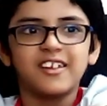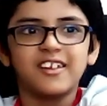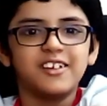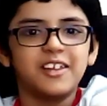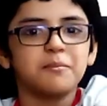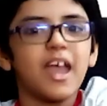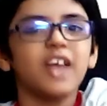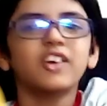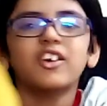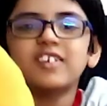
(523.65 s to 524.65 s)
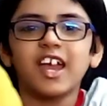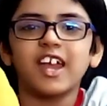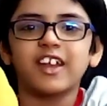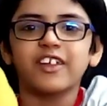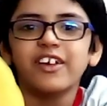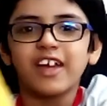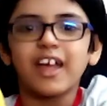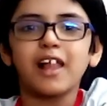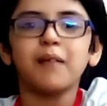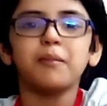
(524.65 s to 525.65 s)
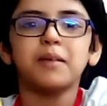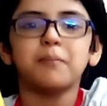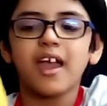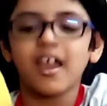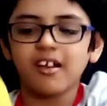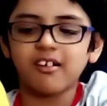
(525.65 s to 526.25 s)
The mango died. Help the mango.